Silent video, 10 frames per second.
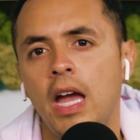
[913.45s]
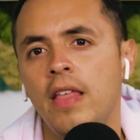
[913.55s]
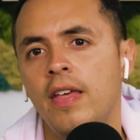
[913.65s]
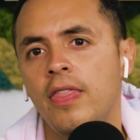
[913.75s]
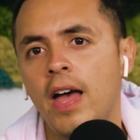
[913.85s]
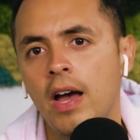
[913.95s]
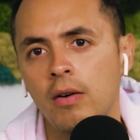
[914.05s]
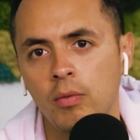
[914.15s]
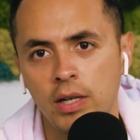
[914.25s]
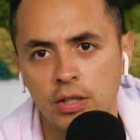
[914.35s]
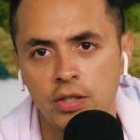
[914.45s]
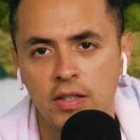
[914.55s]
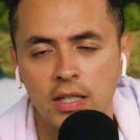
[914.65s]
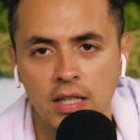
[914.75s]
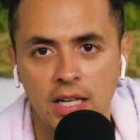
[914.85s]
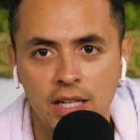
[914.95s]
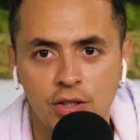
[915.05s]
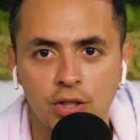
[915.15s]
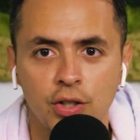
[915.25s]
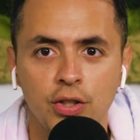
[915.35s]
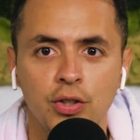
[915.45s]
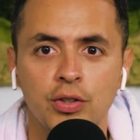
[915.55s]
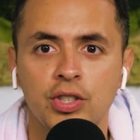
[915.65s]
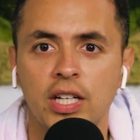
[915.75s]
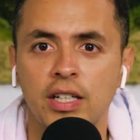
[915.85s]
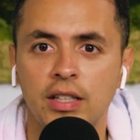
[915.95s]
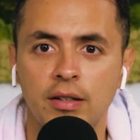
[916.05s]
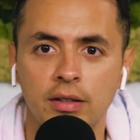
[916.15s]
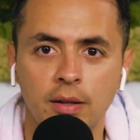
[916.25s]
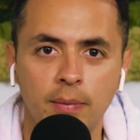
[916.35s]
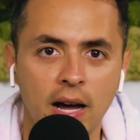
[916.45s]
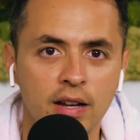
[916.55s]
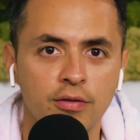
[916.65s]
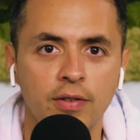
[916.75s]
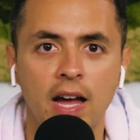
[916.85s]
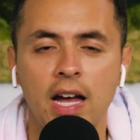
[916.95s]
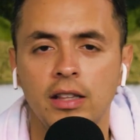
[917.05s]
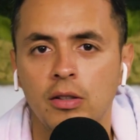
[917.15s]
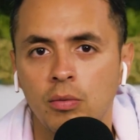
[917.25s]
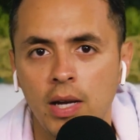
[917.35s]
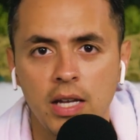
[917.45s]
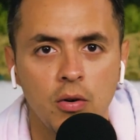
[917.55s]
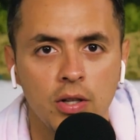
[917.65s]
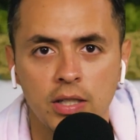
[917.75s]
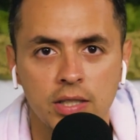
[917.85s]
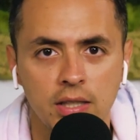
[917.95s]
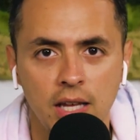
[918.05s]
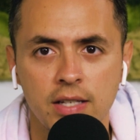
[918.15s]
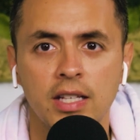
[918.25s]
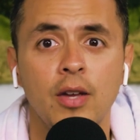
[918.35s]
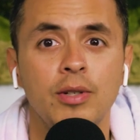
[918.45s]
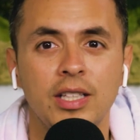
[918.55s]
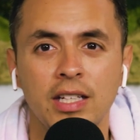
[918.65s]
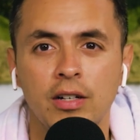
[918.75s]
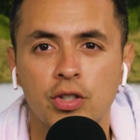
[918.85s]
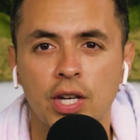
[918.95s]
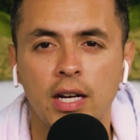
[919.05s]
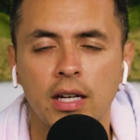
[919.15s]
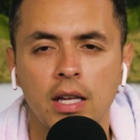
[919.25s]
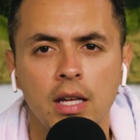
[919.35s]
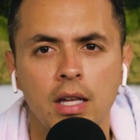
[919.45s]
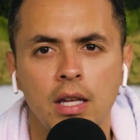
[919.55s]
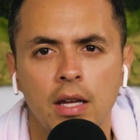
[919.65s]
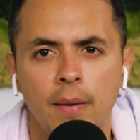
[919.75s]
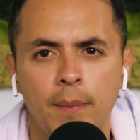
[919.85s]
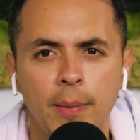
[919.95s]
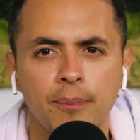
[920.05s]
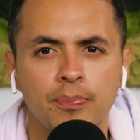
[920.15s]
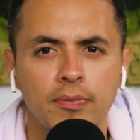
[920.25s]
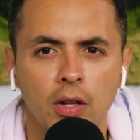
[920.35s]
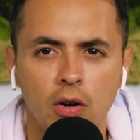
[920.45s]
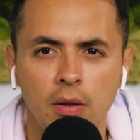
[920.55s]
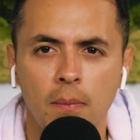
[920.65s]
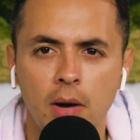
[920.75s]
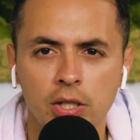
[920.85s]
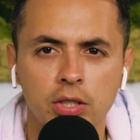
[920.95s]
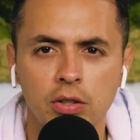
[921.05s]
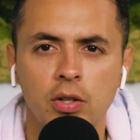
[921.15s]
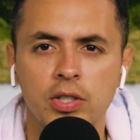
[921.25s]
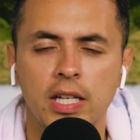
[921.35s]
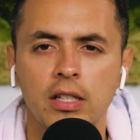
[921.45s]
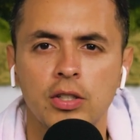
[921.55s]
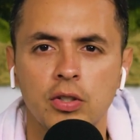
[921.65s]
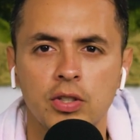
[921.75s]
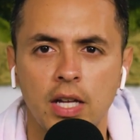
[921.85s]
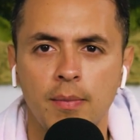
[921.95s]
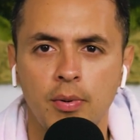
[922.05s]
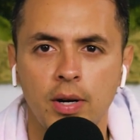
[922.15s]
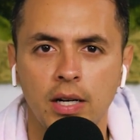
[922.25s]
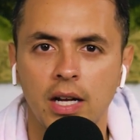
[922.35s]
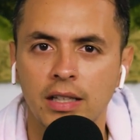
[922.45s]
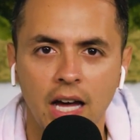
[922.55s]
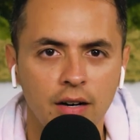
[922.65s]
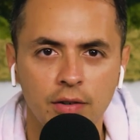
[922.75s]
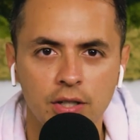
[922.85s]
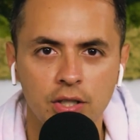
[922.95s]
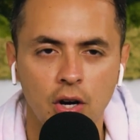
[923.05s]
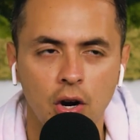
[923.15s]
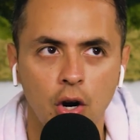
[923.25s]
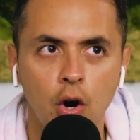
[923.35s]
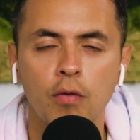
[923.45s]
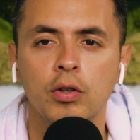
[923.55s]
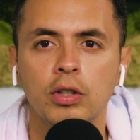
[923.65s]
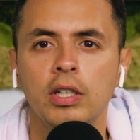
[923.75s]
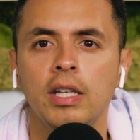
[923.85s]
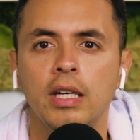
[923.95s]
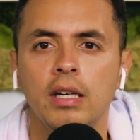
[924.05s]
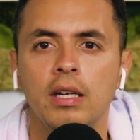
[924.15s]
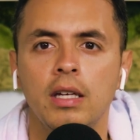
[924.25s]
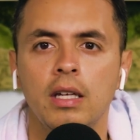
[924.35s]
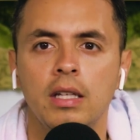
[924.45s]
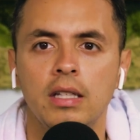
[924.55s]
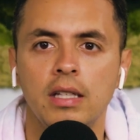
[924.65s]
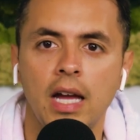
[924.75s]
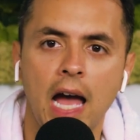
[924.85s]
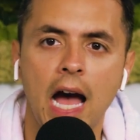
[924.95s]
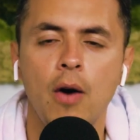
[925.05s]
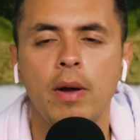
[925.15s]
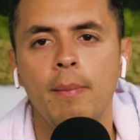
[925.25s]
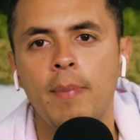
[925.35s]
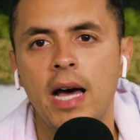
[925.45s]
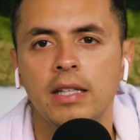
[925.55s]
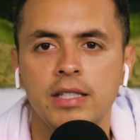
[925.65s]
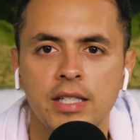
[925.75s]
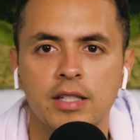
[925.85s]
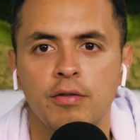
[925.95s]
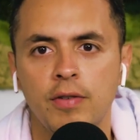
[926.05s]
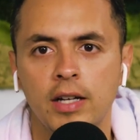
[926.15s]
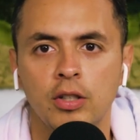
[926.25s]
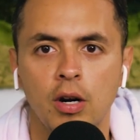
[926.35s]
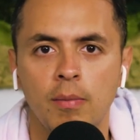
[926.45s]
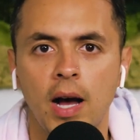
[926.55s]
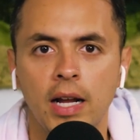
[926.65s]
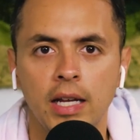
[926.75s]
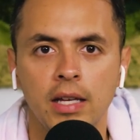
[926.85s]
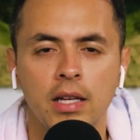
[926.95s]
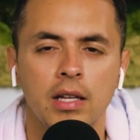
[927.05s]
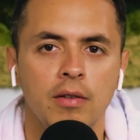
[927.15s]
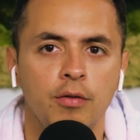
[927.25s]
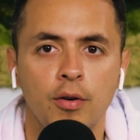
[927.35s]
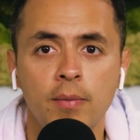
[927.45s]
and then that went into the internal, checking the the body fat, the weight, all these things, and then we did the energetic. But on the musculoskeletal standpoint, a lot of us are overlooking how imbalances affect our body. For